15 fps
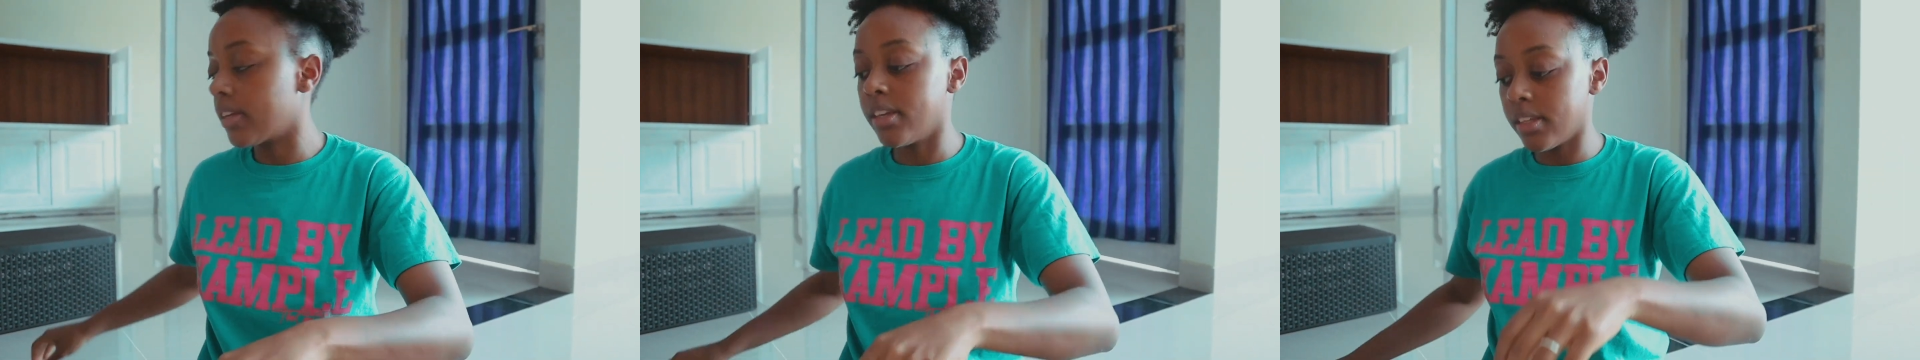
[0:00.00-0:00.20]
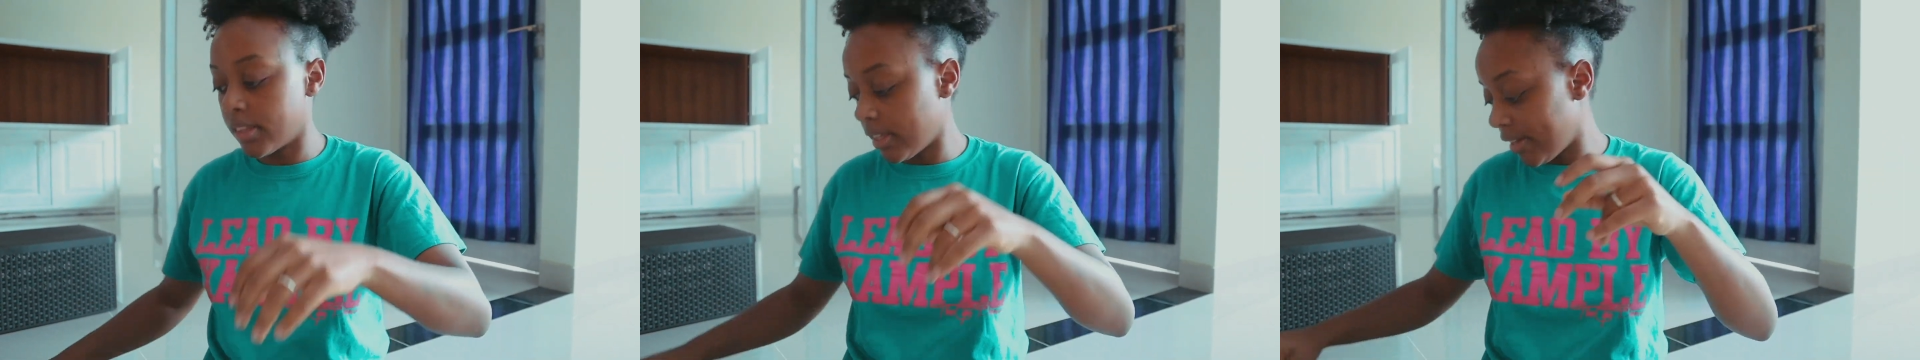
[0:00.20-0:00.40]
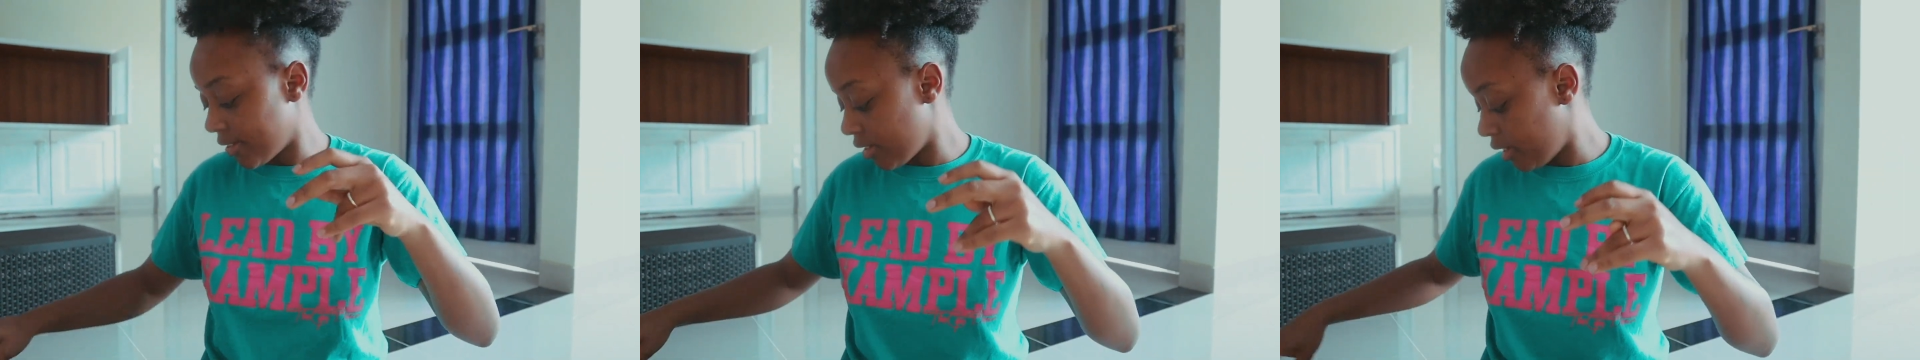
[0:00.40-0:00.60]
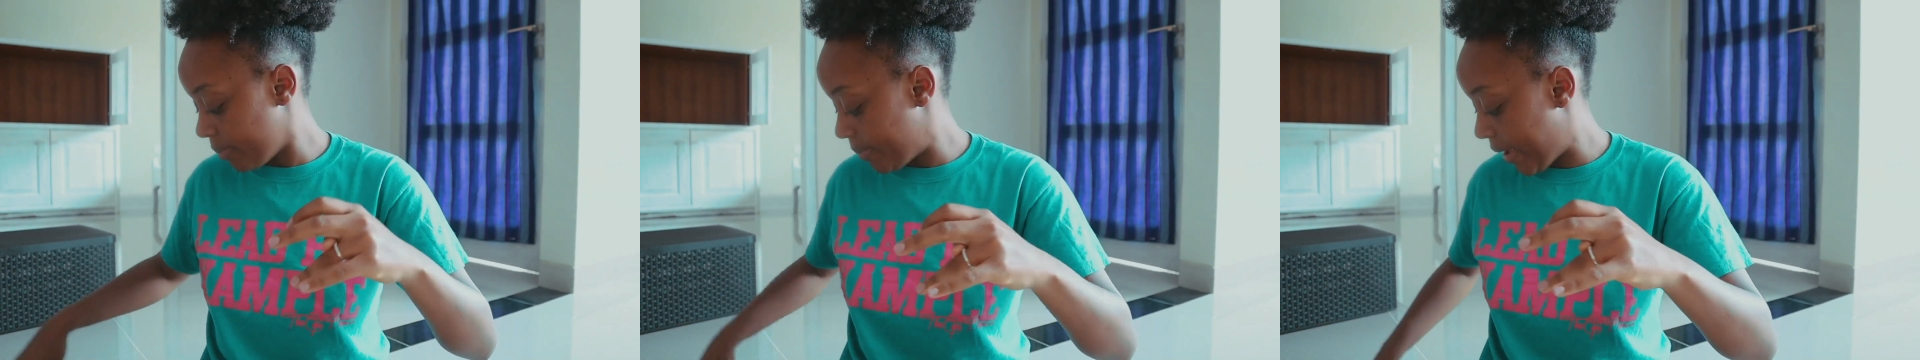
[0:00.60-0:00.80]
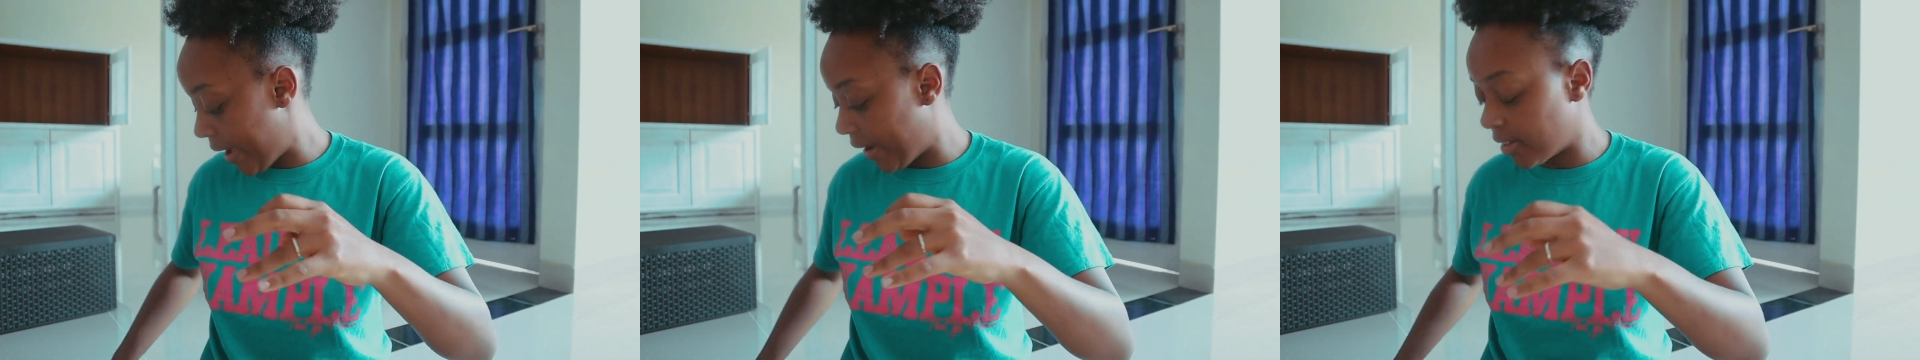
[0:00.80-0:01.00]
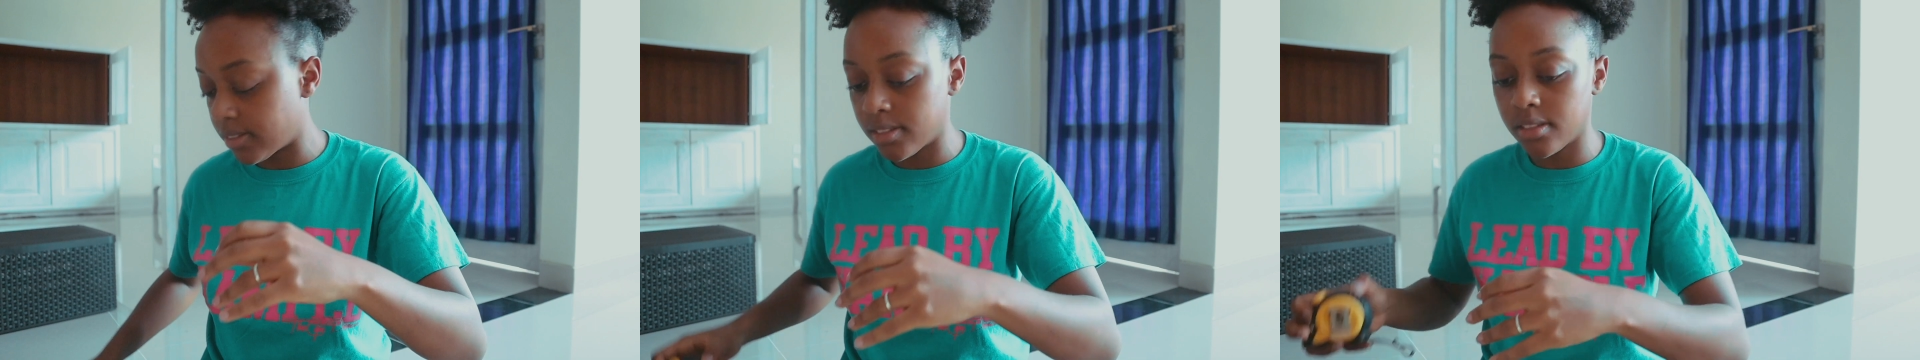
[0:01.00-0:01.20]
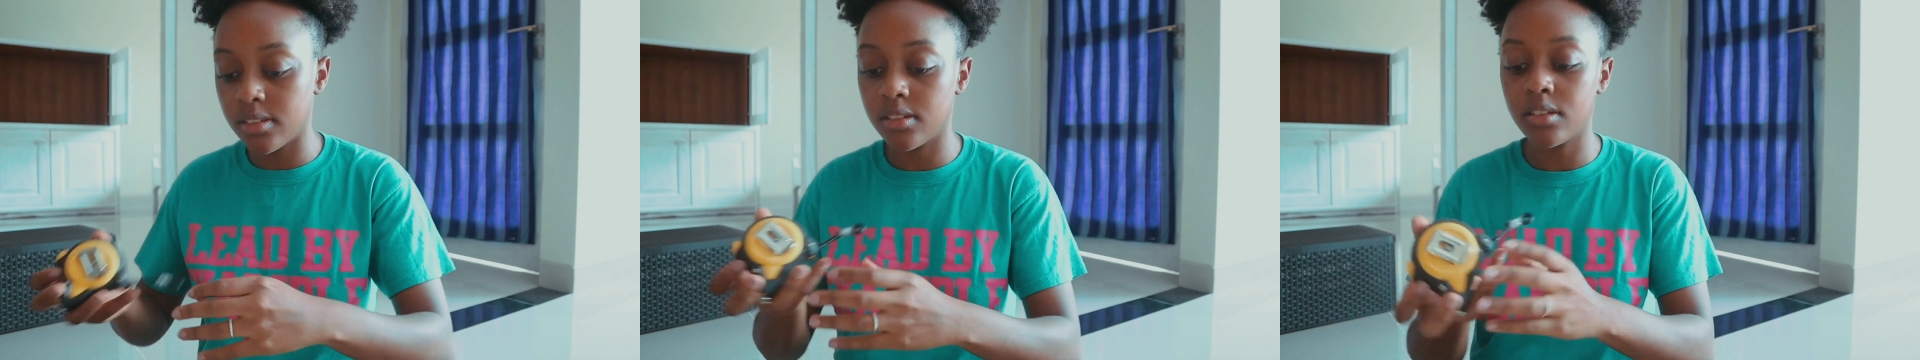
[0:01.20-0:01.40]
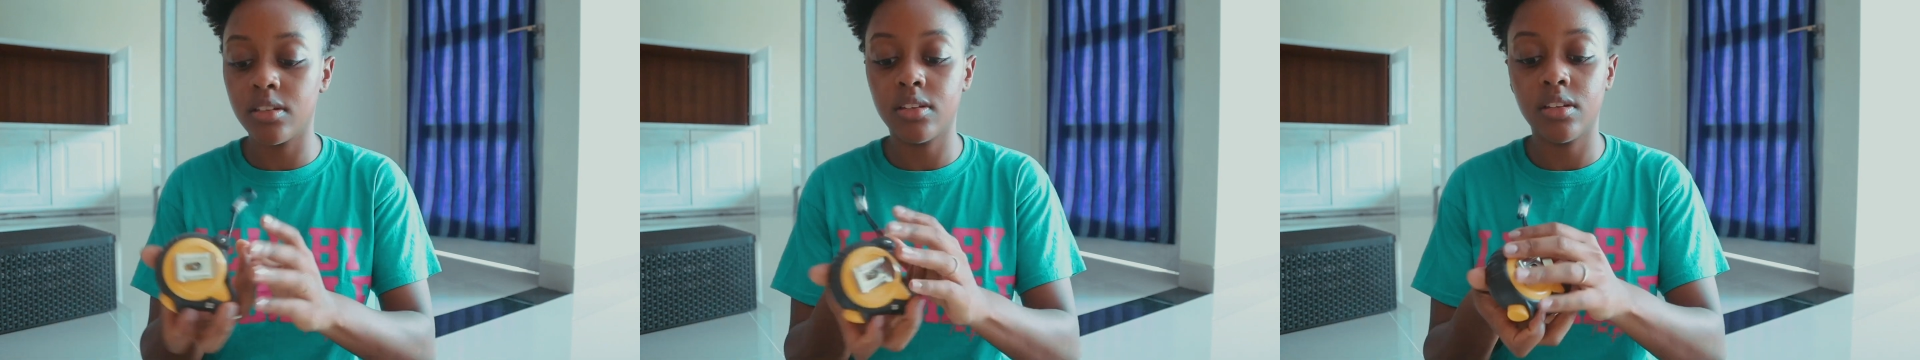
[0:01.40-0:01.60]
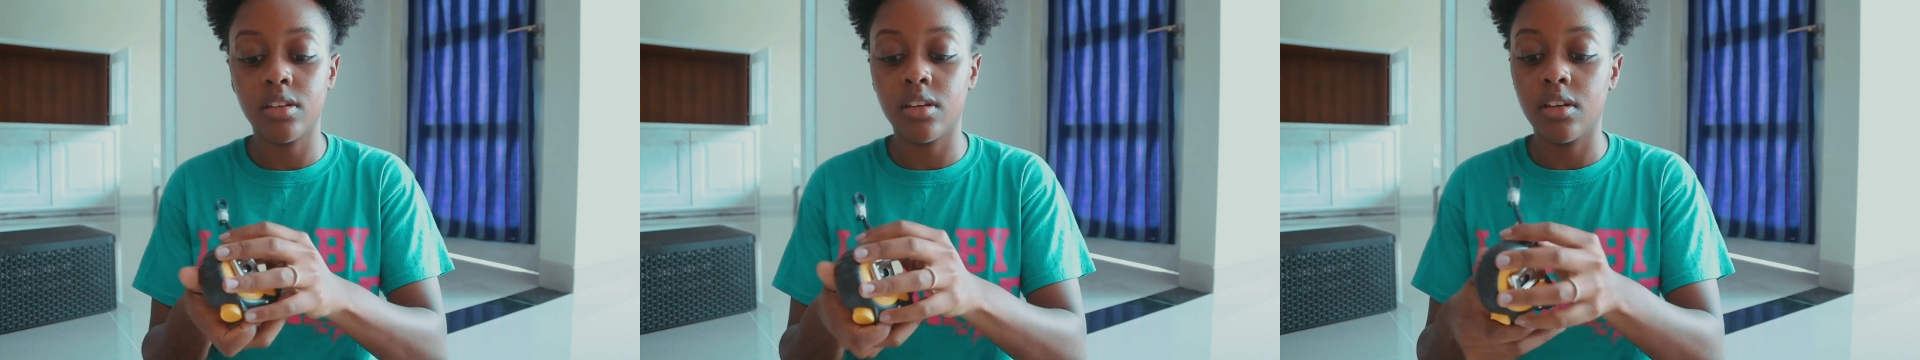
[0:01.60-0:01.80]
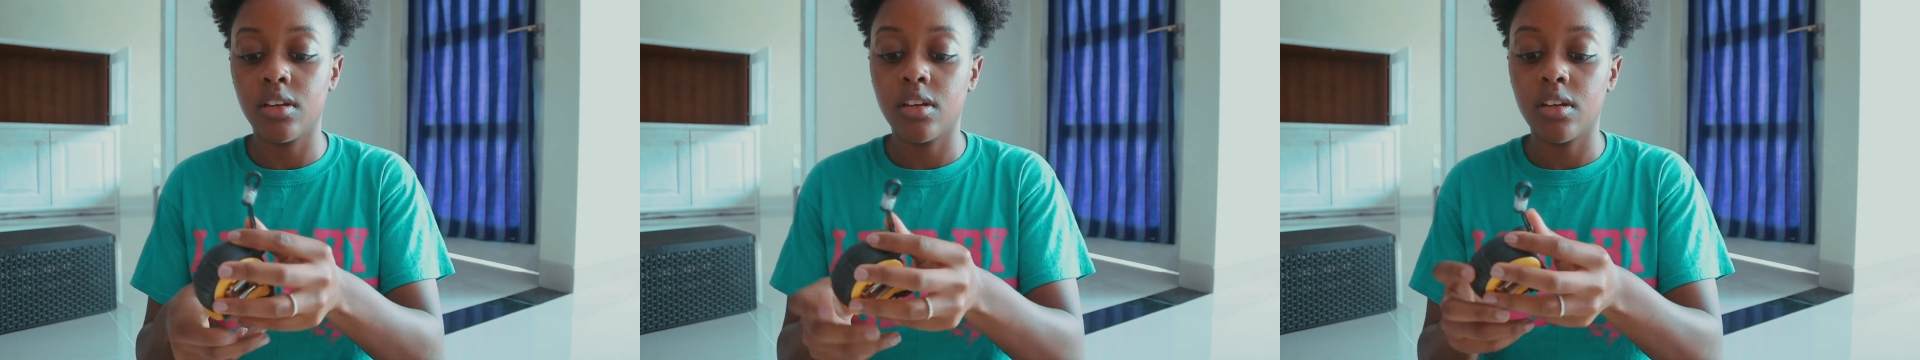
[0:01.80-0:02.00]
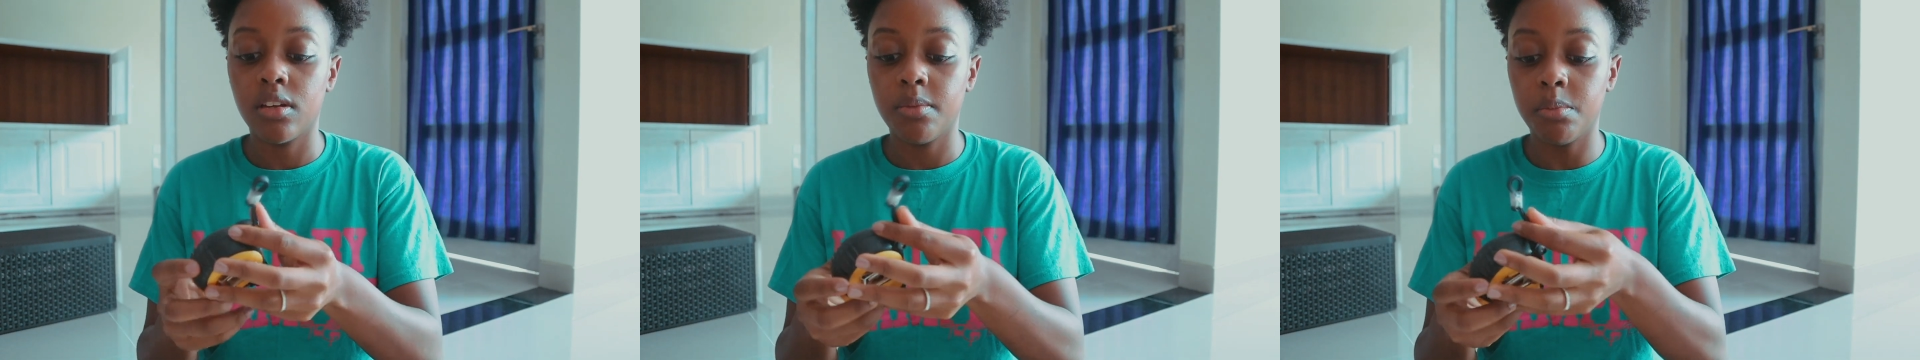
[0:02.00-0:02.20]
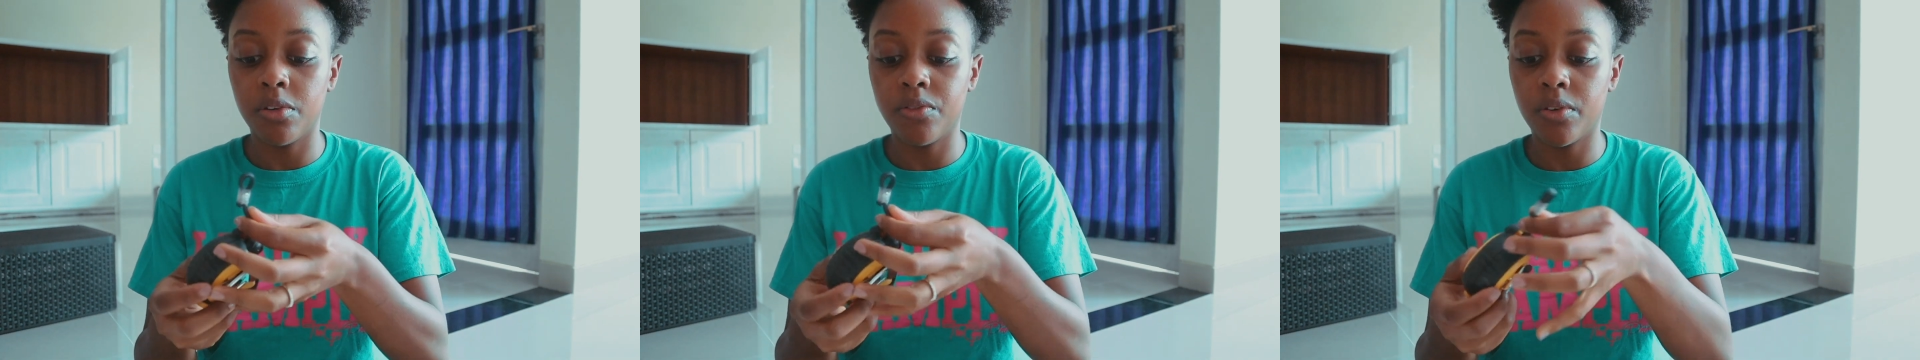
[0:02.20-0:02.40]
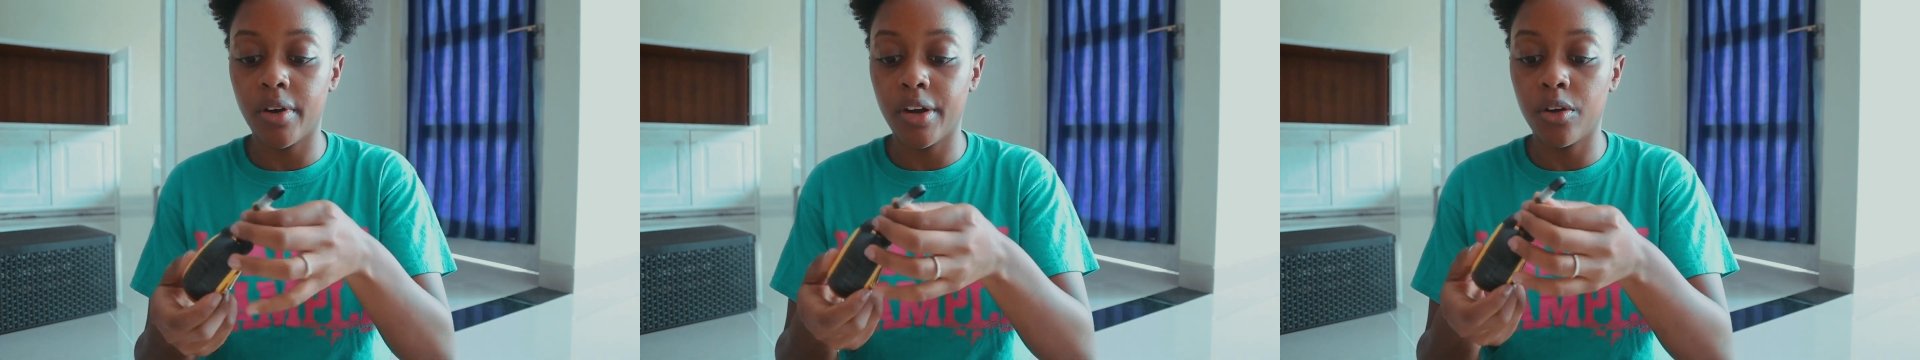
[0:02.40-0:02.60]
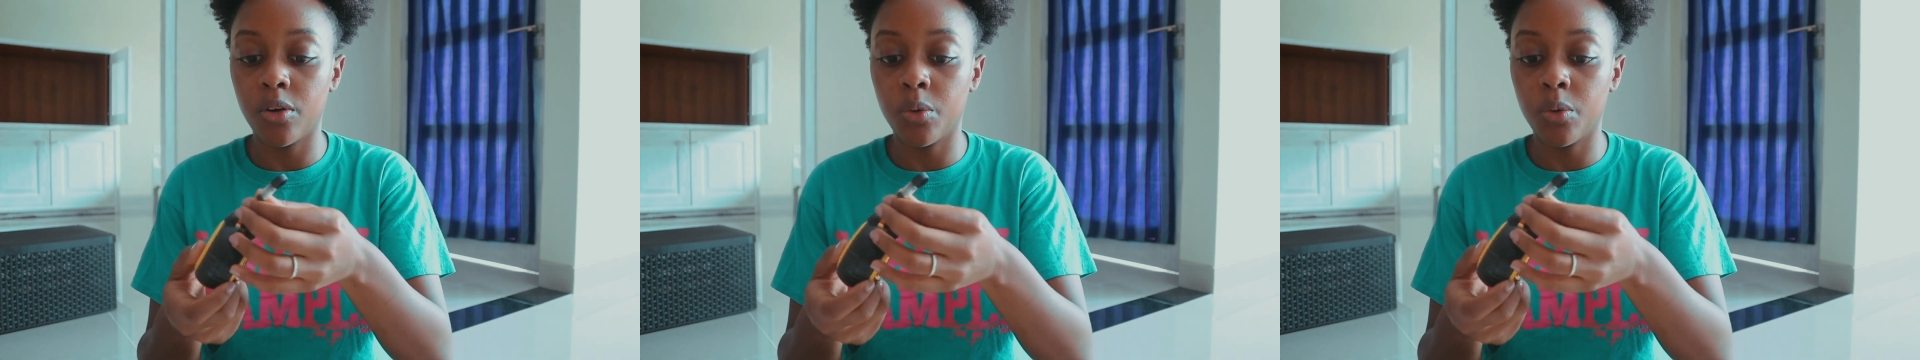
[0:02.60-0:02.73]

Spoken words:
get things unpacked before I